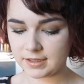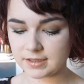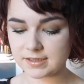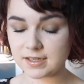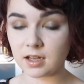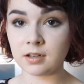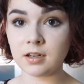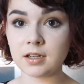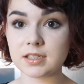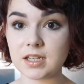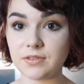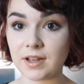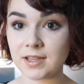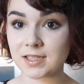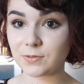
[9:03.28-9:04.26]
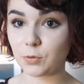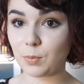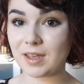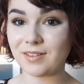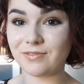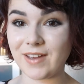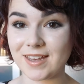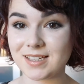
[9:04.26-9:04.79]
sun defense for
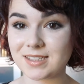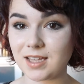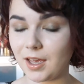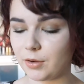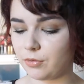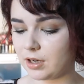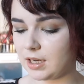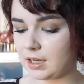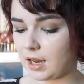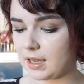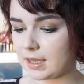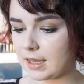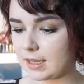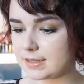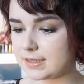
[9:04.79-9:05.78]
my face that I really like